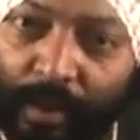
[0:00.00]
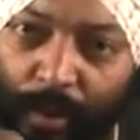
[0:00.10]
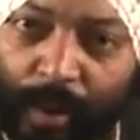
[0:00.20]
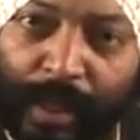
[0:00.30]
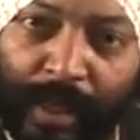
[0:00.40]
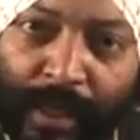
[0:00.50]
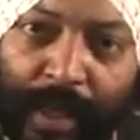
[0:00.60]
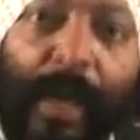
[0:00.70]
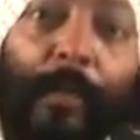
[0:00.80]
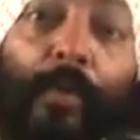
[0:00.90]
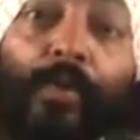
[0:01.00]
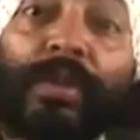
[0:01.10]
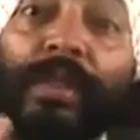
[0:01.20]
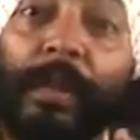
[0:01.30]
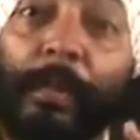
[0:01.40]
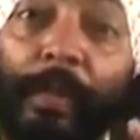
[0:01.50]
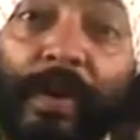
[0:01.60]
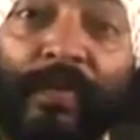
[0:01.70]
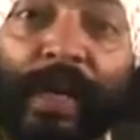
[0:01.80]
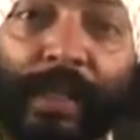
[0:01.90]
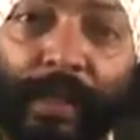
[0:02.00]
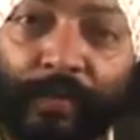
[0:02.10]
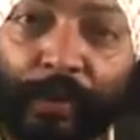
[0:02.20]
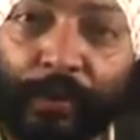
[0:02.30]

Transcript: Today, I'm going to simplify that for